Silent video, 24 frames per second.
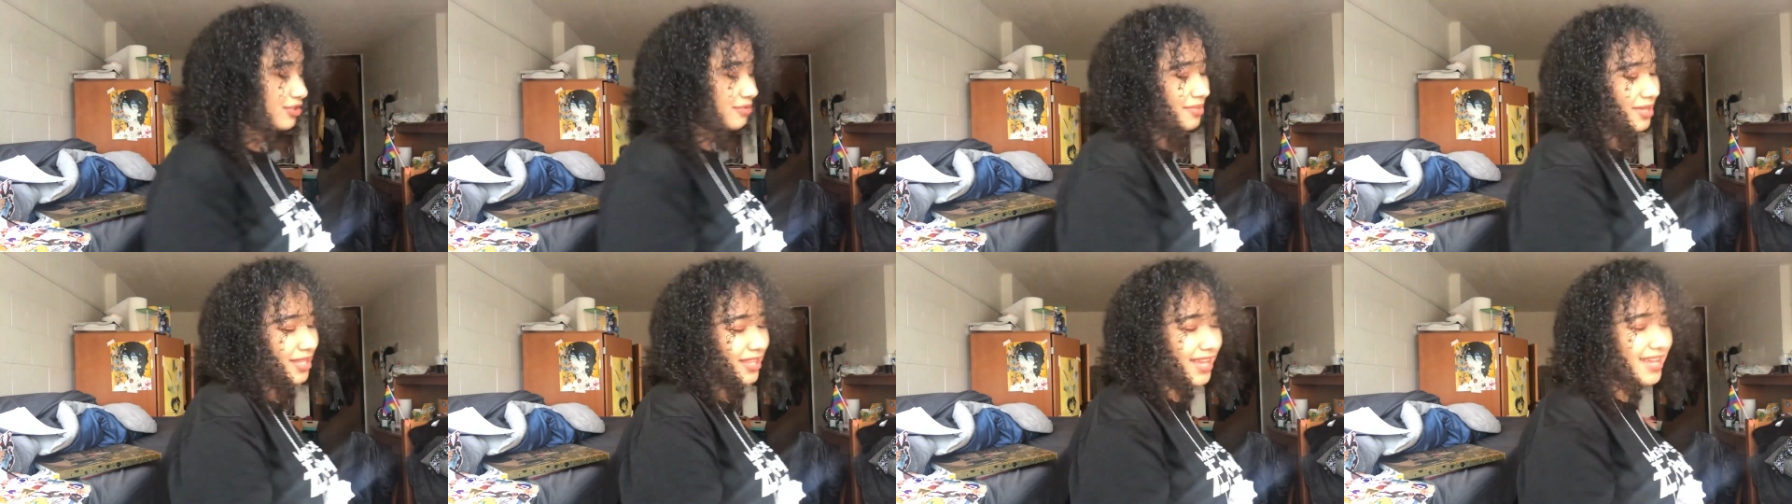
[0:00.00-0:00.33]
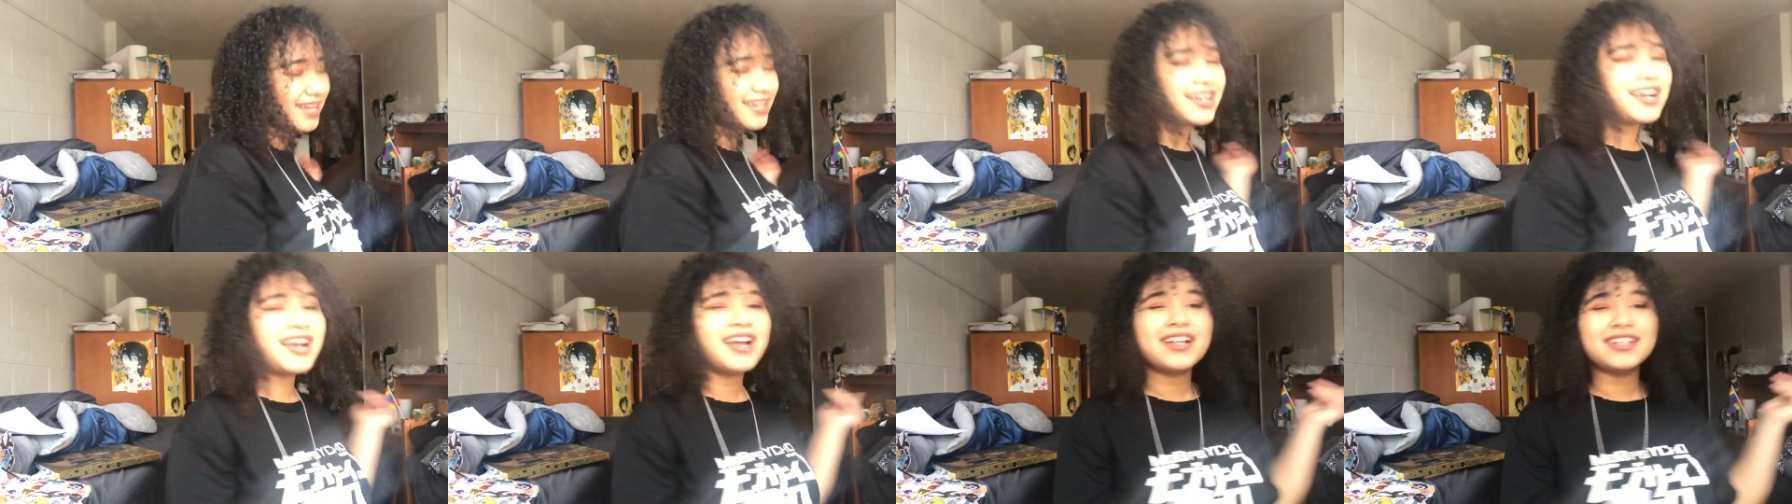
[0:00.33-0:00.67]
could be
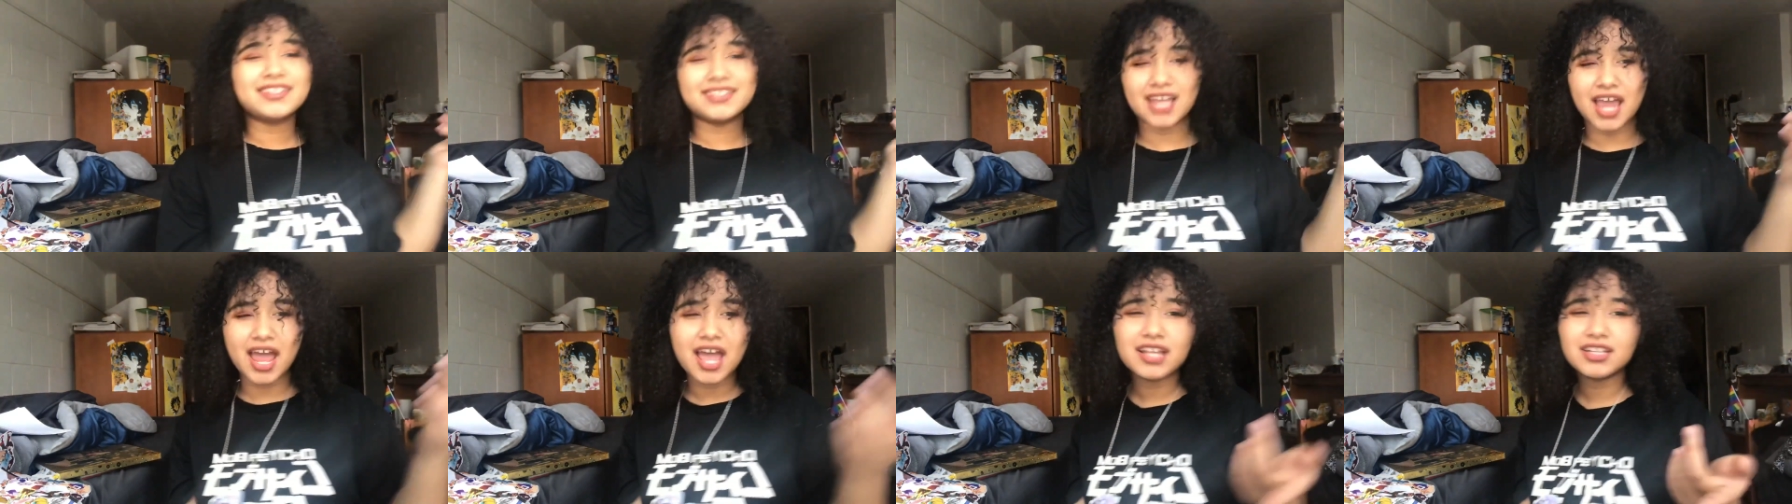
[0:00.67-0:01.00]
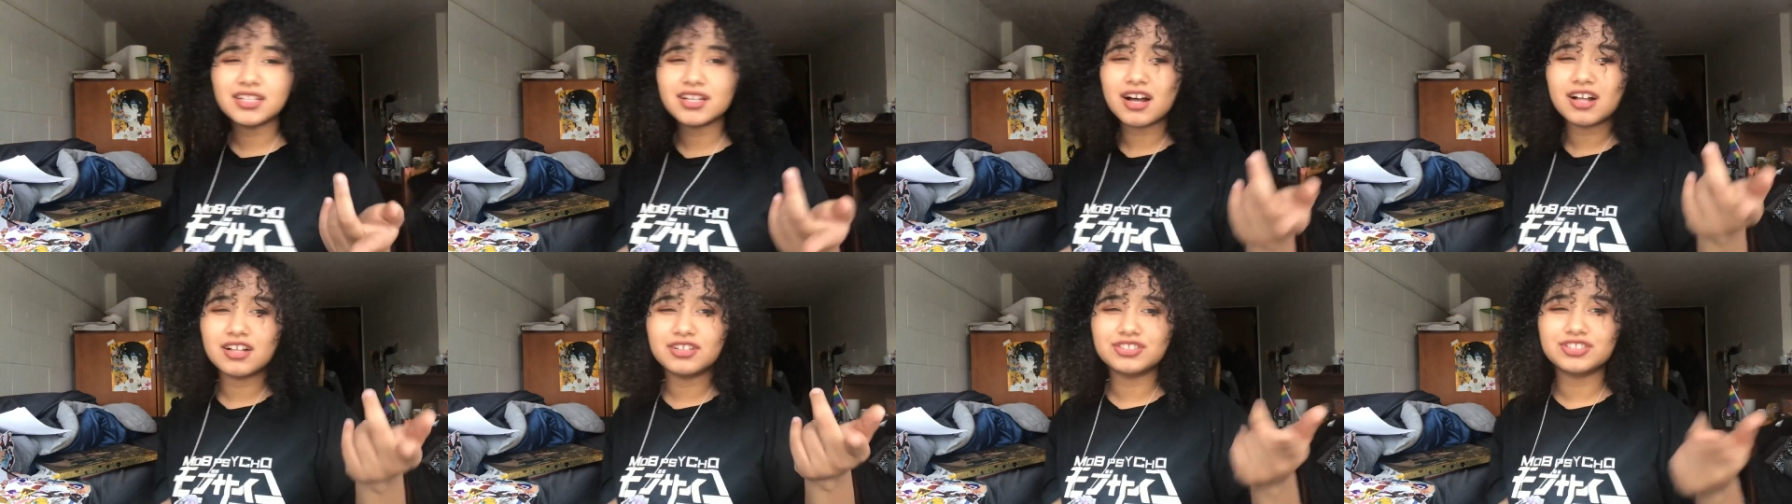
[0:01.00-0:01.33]

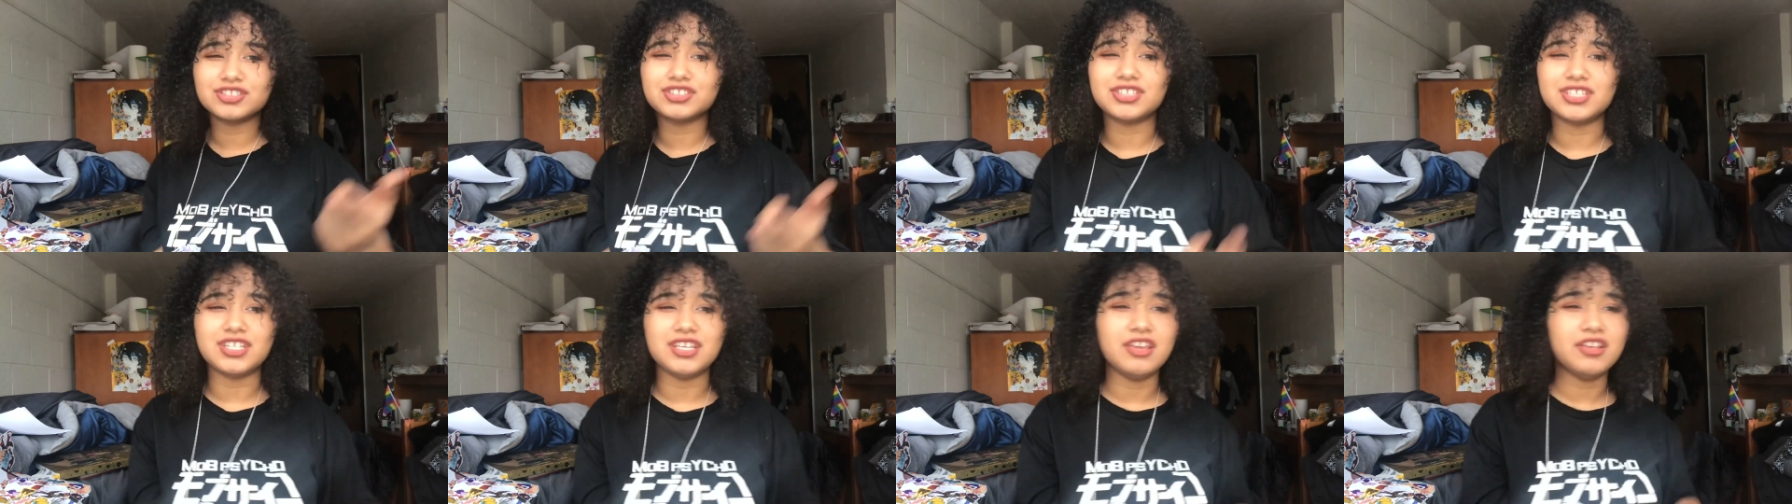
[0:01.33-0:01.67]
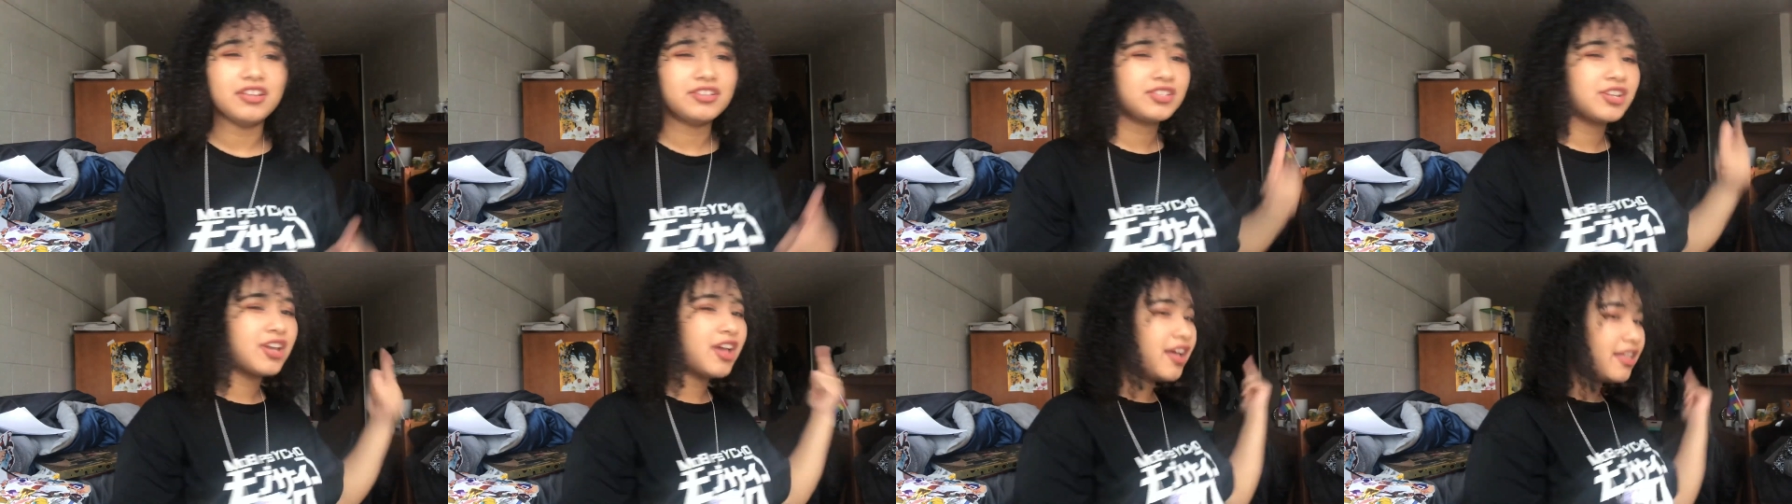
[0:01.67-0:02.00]
$10
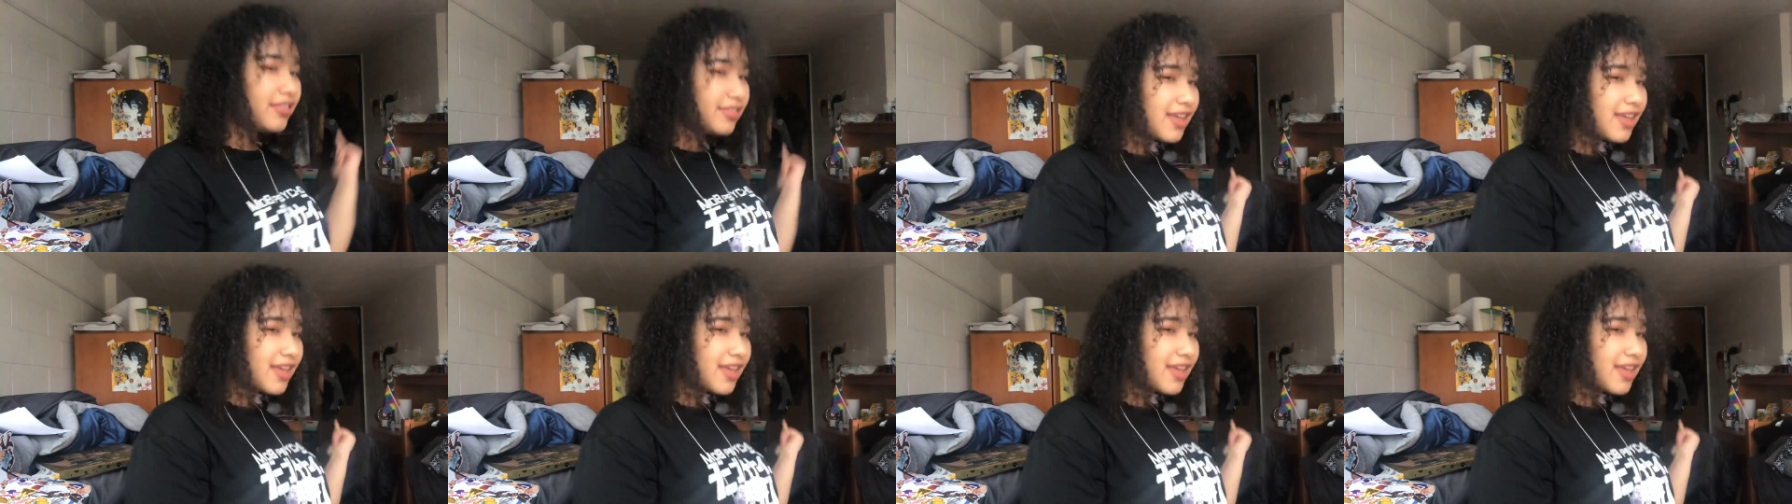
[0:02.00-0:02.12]
each.